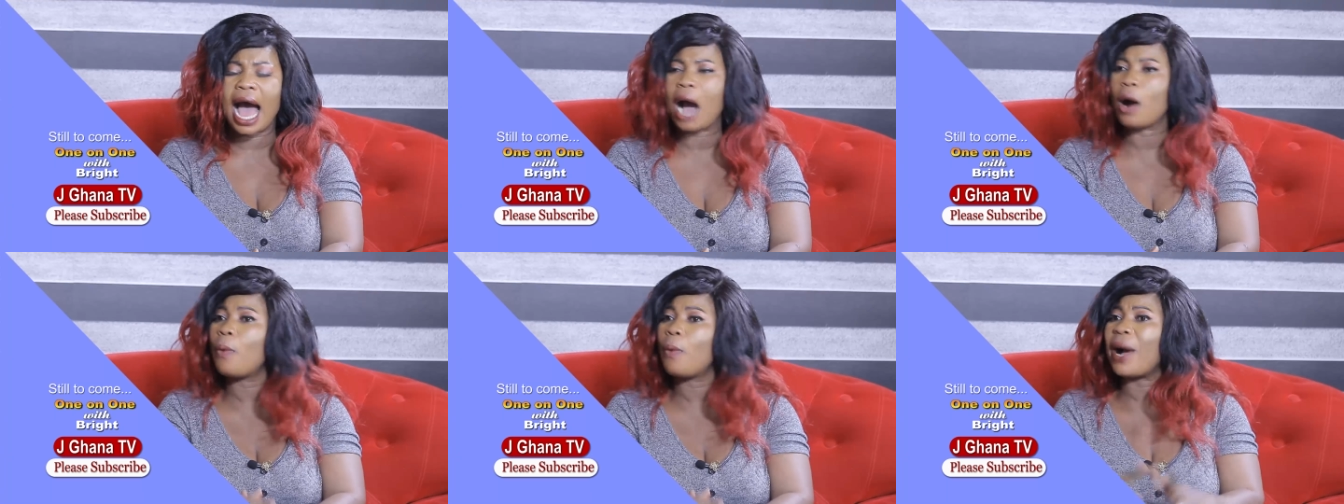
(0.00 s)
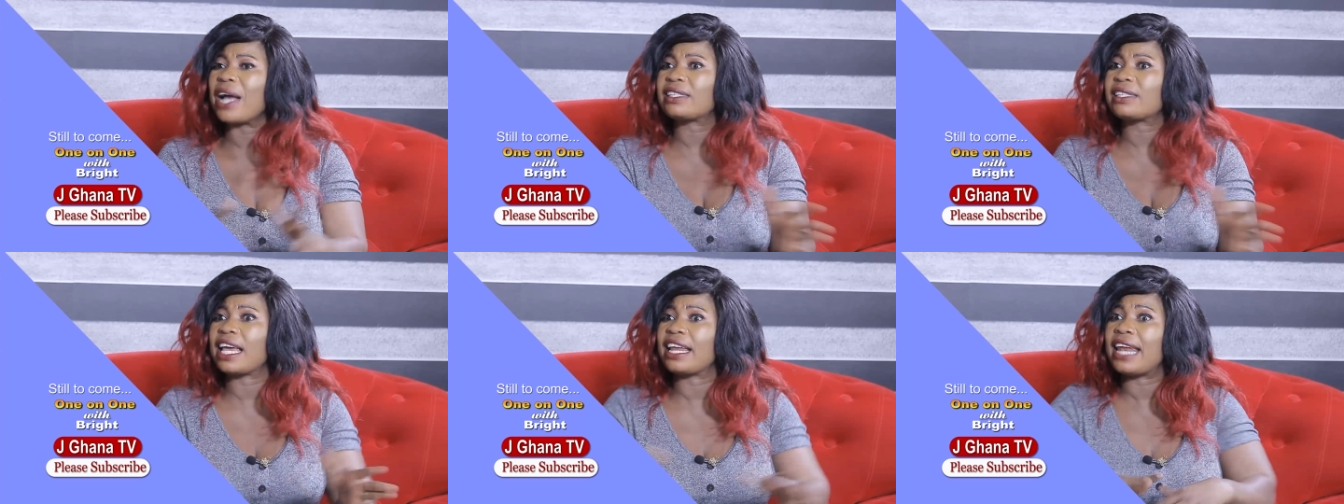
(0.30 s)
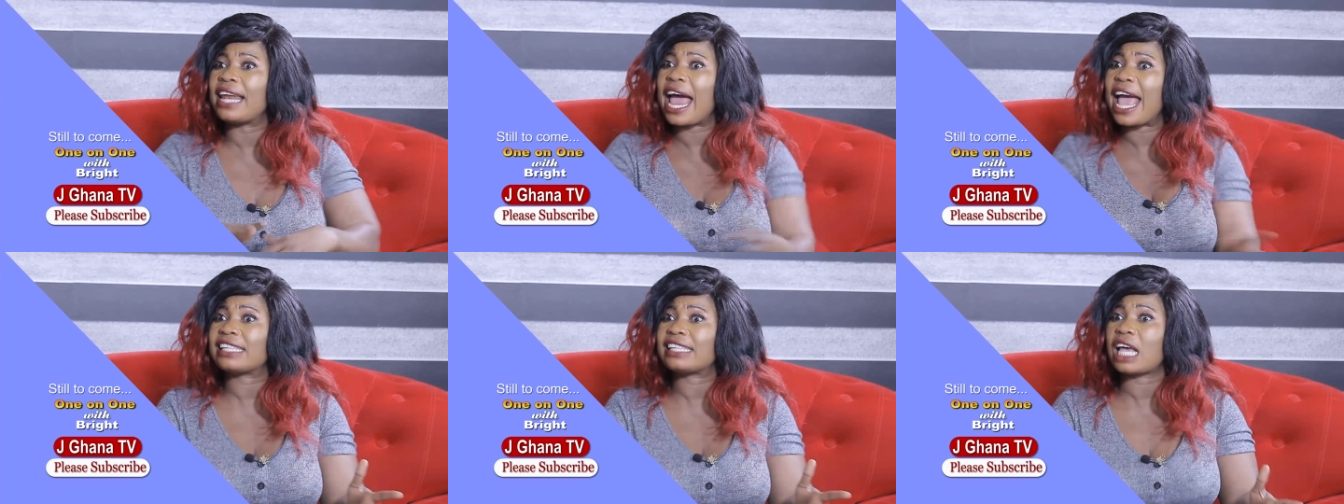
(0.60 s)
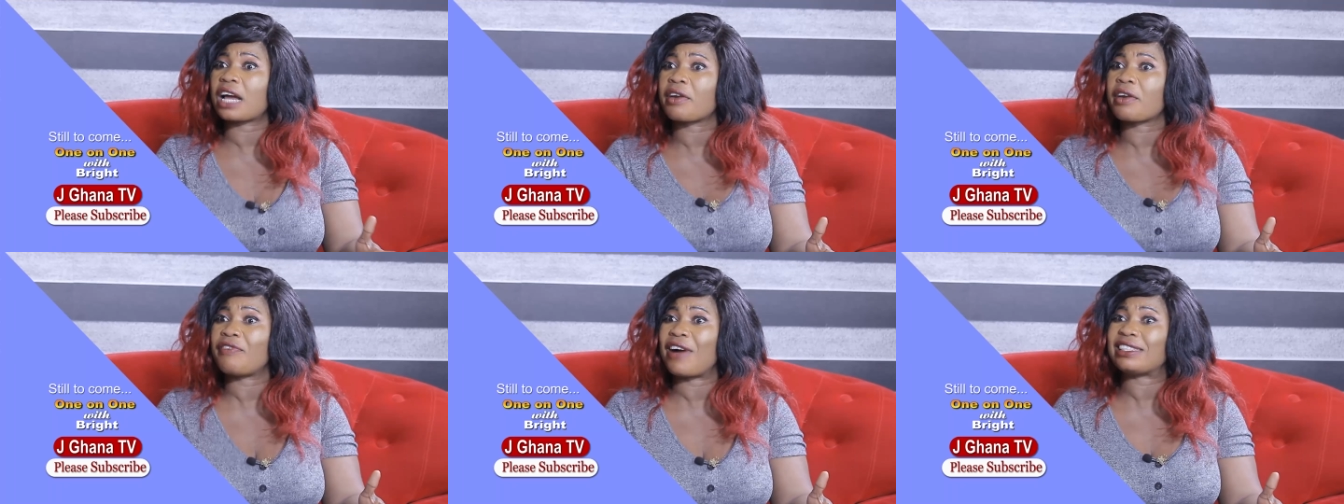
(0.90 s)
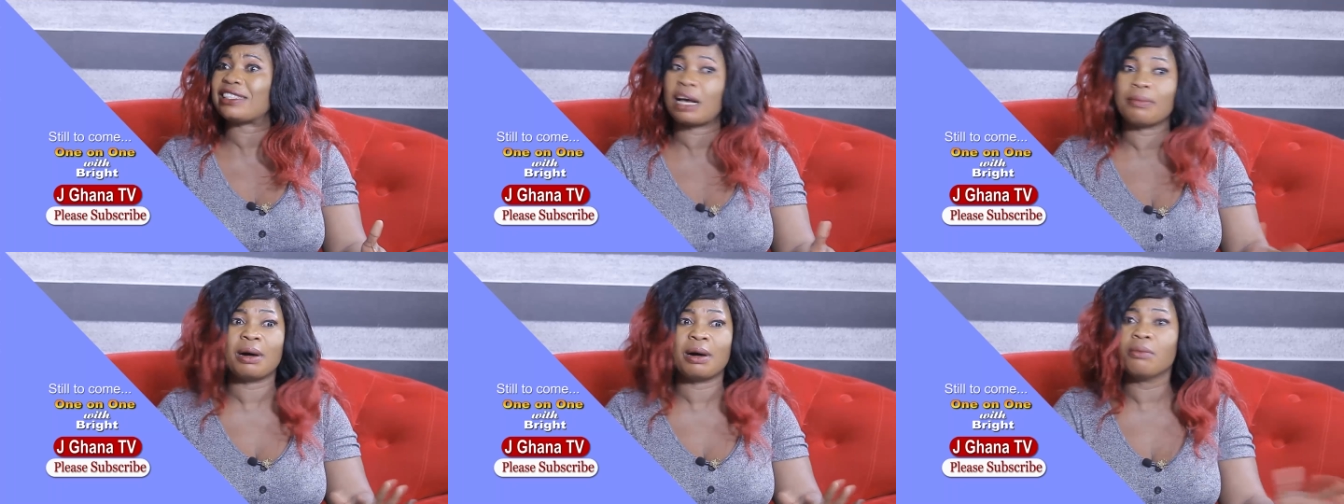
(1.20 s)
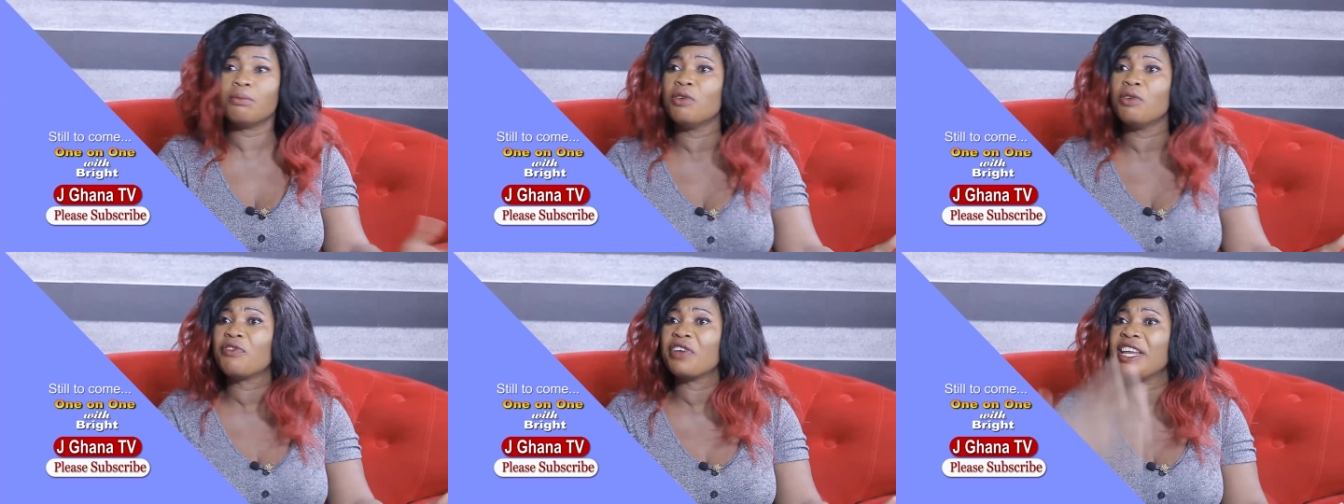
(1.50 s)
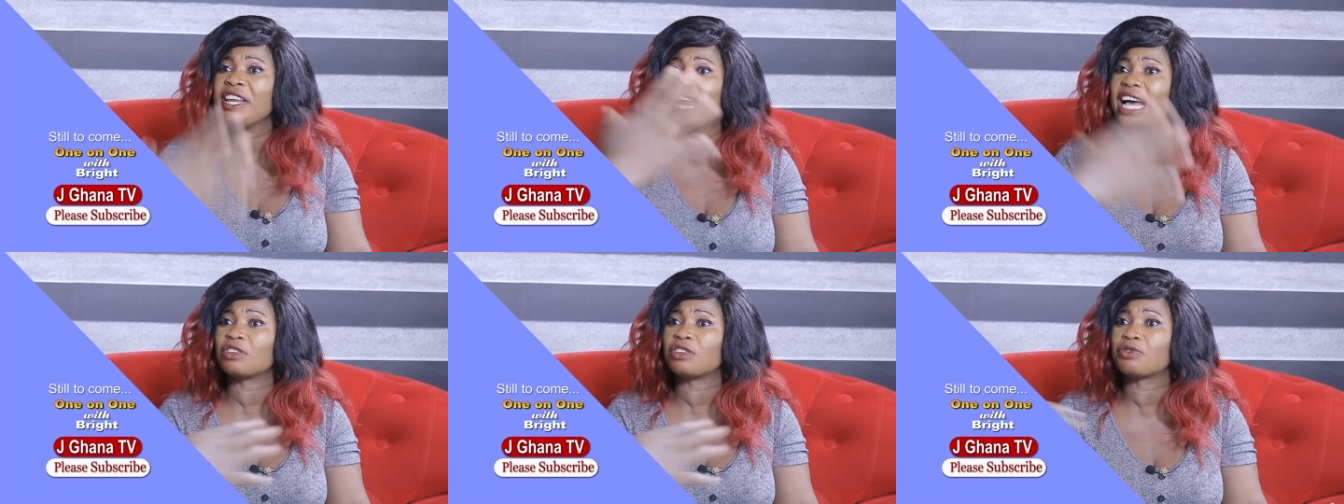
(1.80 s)
Ah, over said nice sacrifice among
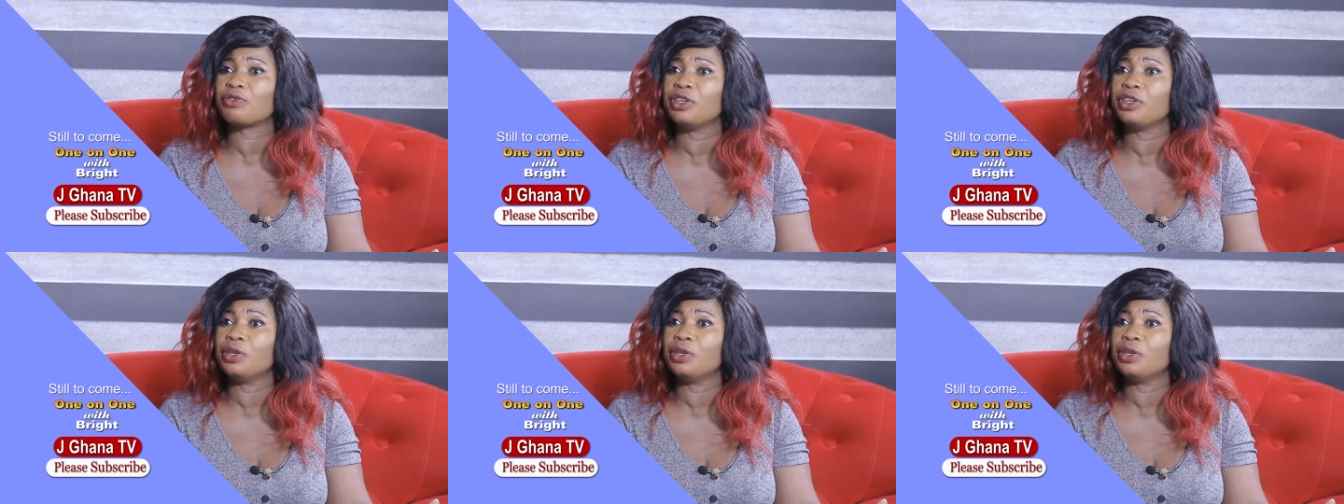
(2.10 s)
movie industry